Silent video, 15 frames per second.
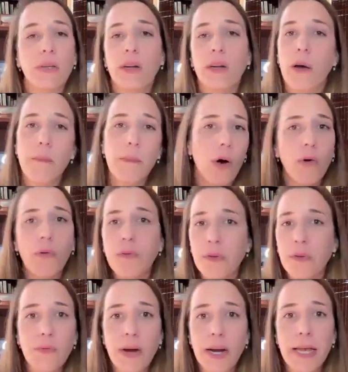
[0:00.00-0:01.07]
and I'm
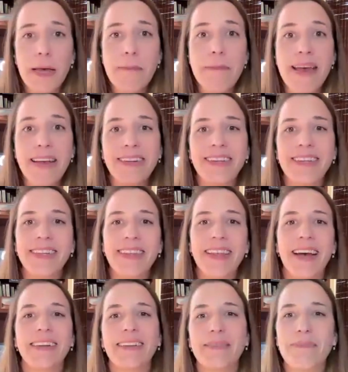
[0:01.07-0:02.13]
often recommending
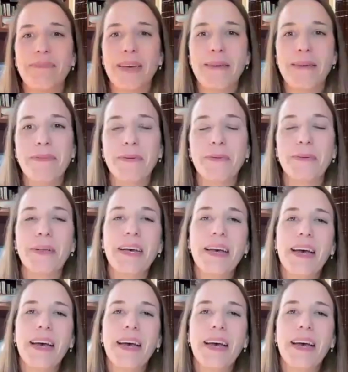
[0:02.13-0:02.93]
that to people,